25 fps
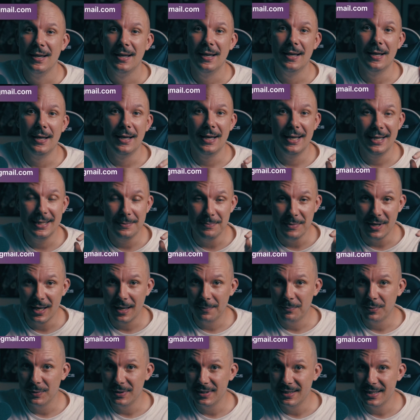hit me
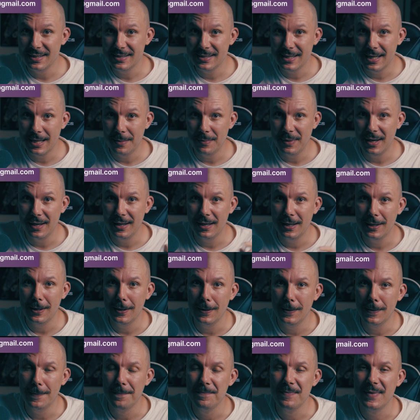up with this email
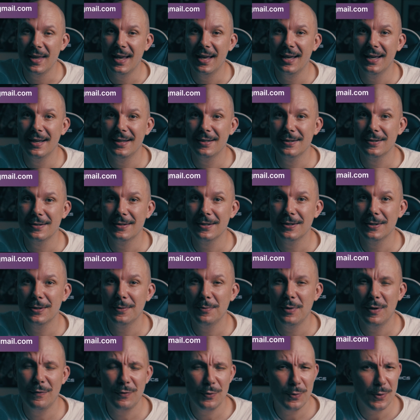here. And
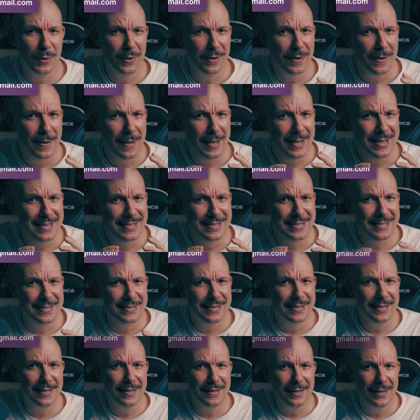if you are
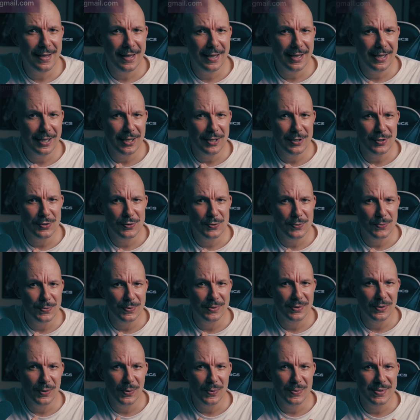still into
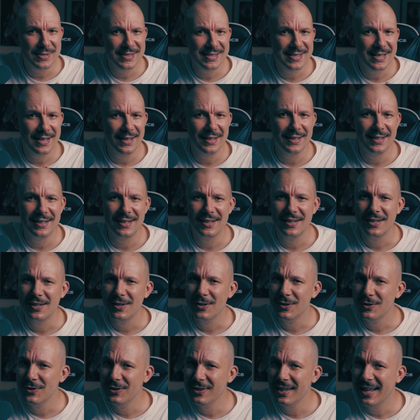those
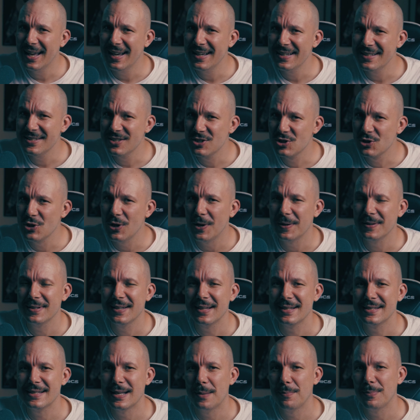nice chart
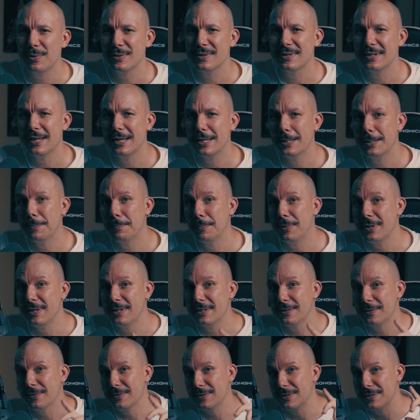examples, then please
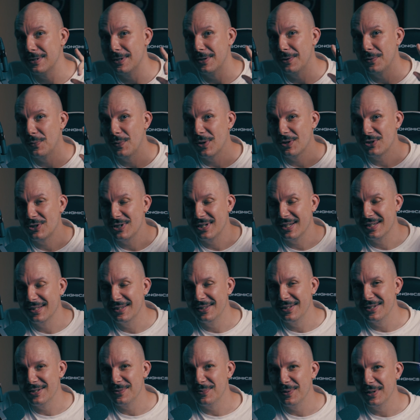consider watching
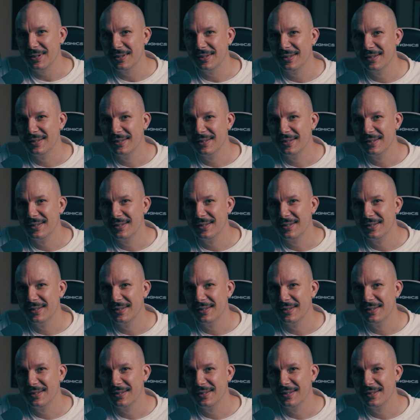this one.